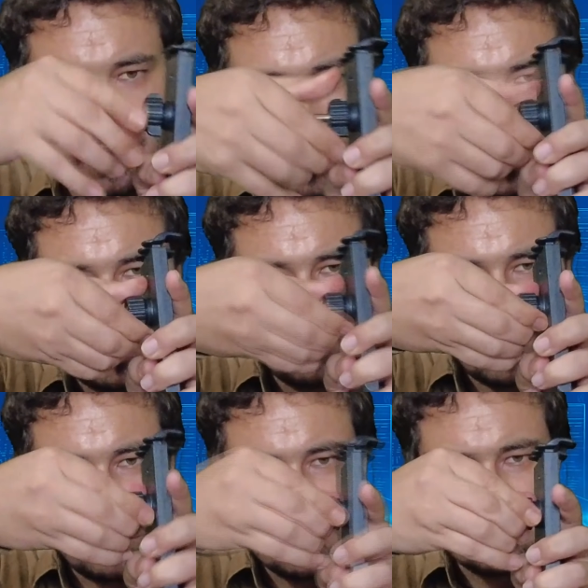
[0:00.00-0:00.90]
it will do
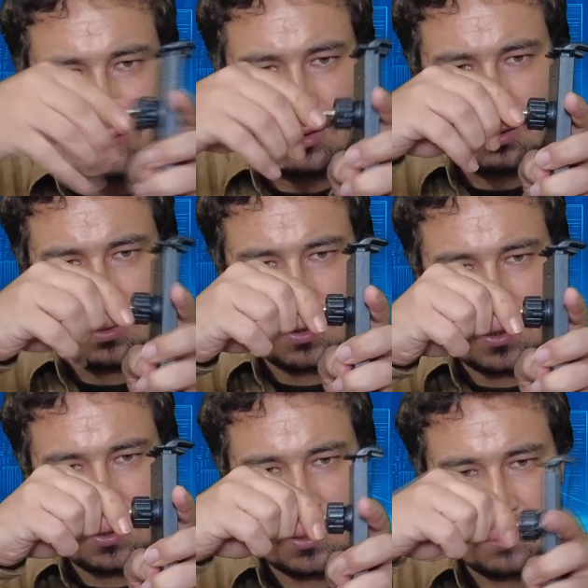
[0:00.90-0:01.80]
unscrew
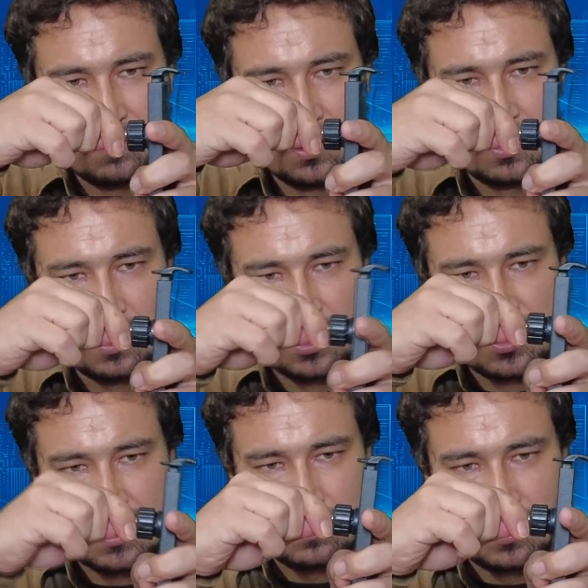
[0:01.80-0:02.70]
and it will
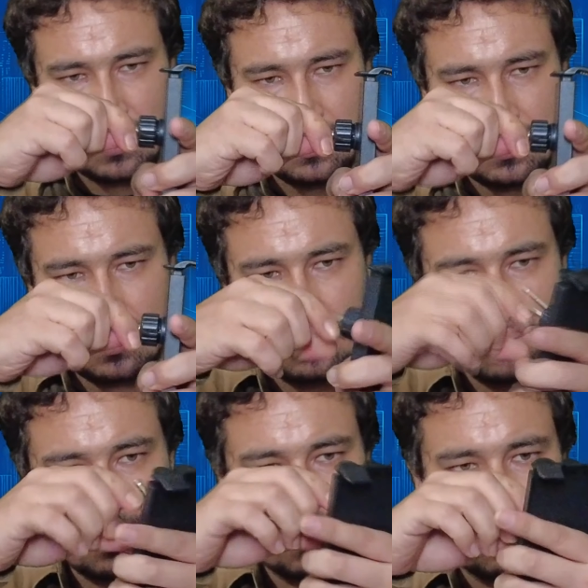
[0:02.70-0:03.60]
adjustable.
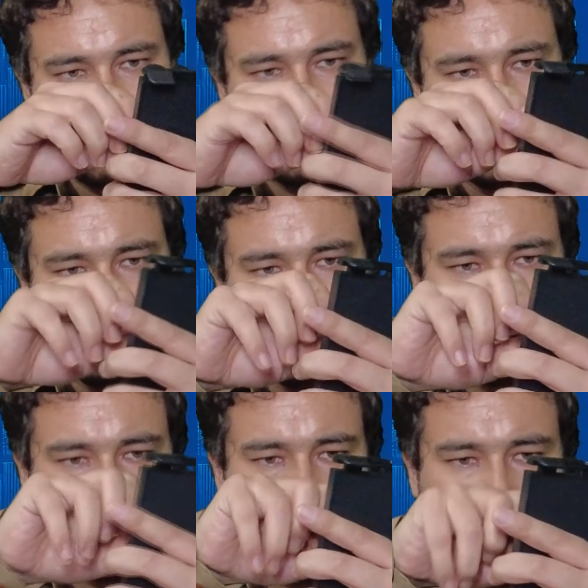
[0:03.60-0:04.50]
For
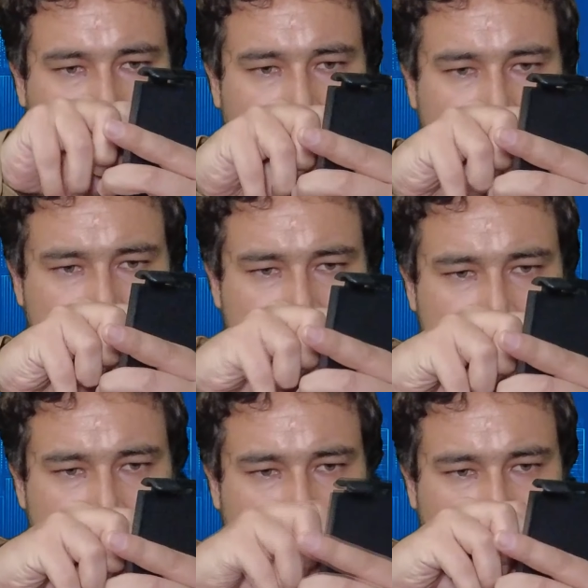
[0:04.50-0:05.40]
a better option
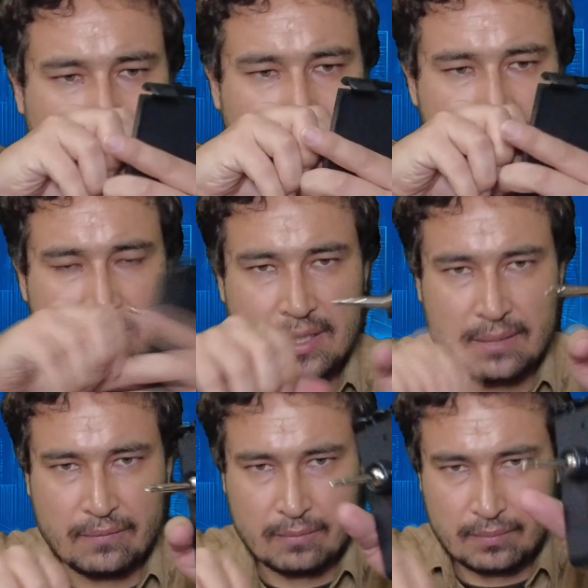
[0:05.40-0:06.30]
you have to fix like
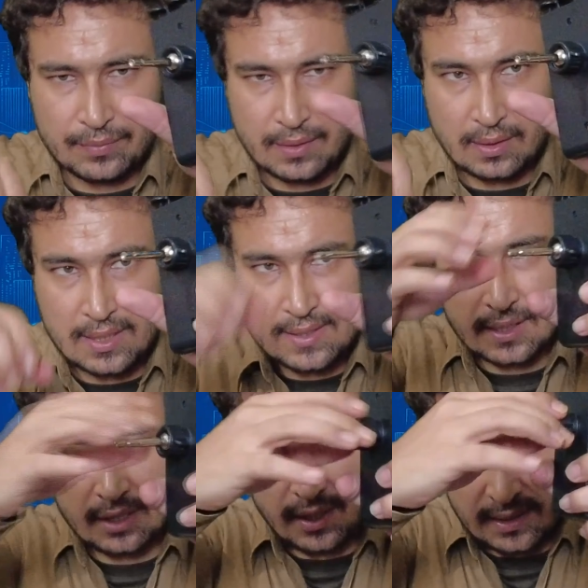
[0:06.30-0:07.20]
this
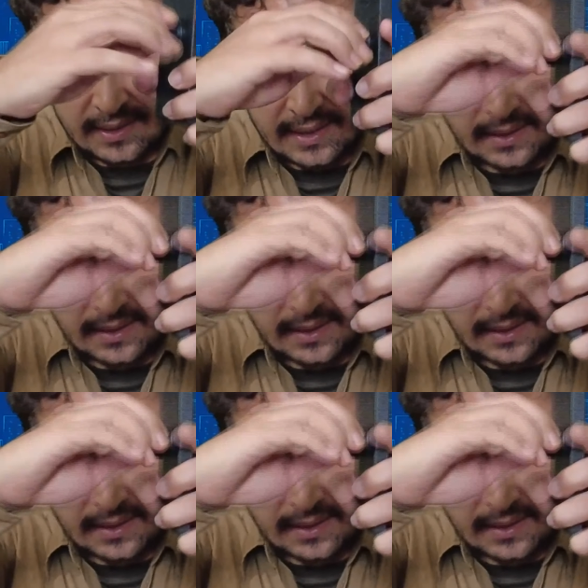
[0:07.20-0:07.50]
area and tight